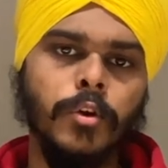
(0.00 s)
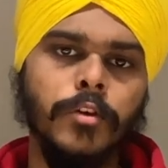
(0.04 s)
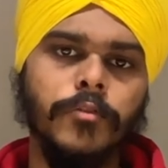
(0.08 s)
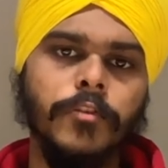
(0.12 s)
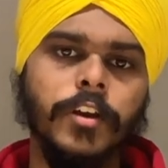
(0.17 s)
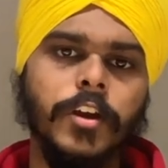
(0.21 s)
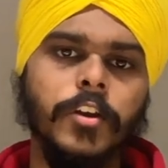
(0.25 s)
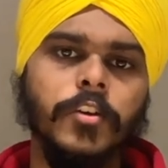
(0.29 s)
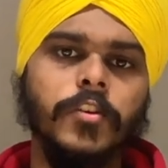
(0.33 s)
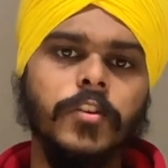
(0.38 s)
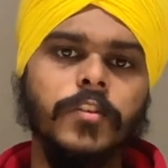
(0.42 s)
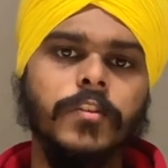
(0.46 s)

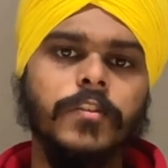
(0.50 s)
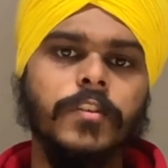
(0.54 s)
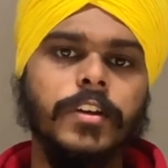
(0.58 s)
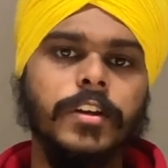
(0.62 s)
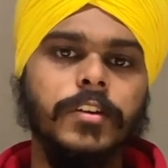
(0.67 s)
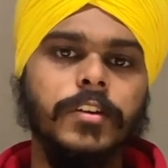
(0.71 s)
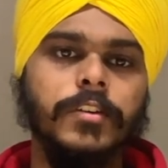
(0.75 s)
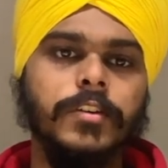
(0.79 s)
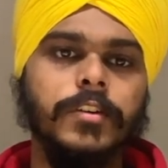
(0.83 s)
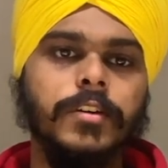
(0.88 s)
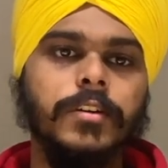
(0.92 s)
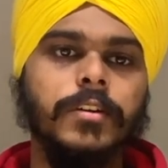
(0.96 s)

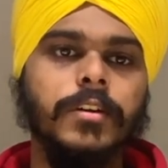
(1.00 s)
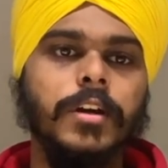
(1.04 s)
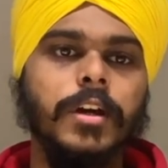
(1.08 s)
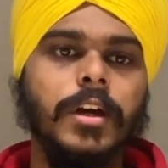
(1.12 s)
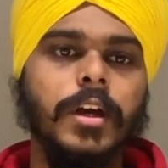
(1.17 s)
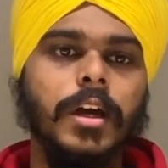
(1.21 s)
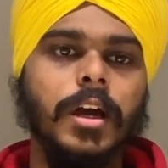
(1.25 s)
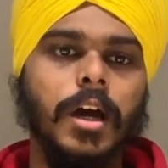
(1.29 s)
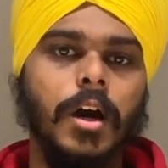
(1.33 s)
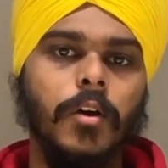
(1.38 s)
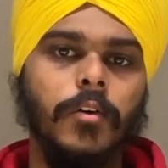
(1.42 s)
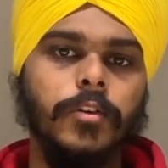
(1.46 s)
notification
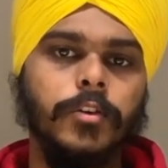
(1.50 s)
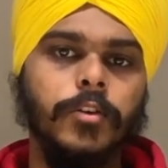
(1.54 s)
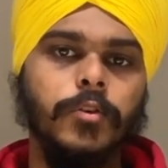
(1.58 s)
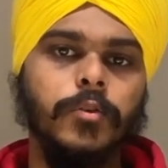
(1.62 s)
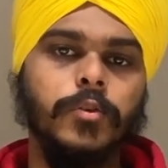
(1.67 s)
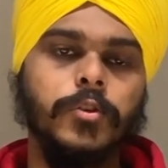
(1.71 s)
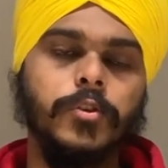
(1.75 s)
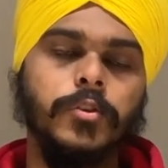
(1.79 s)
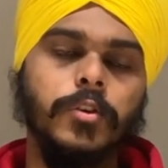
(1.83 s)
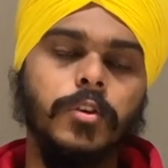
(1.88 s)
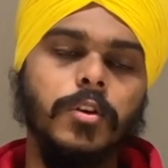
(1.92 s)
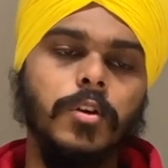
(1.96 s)
center, how
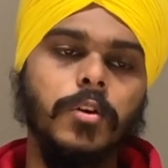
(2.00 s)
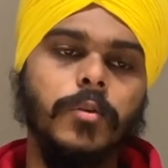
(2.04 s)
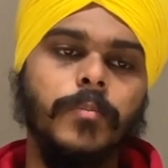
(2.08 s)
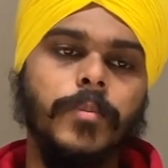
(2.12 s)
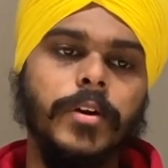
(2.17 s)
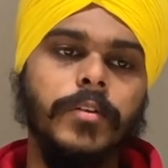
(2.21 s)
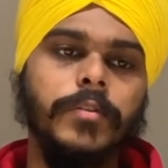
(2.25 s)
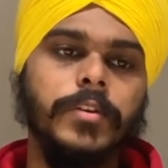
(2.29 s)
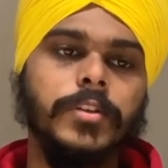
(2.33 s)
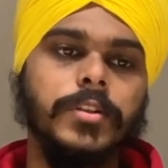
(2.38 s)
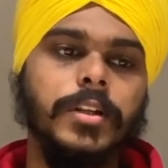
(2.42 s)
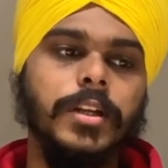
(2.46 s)
it used to
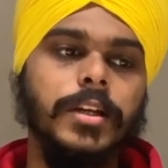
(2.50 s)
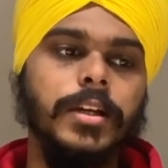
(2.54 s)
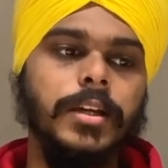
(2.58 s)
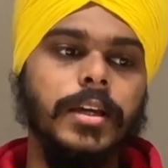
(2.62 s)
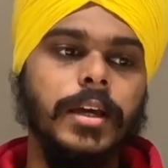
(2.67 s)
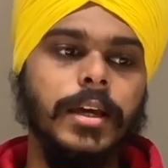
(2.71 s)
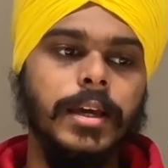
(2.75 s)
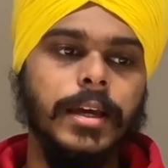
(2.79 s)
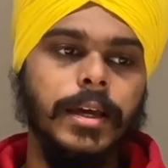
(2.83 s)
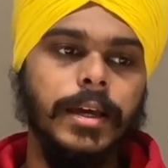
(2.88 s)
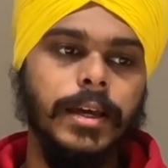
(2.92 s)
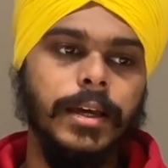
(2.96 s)
look
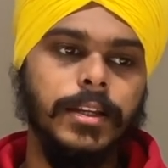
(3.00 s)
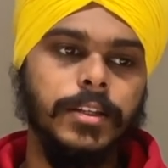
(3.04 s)
previously.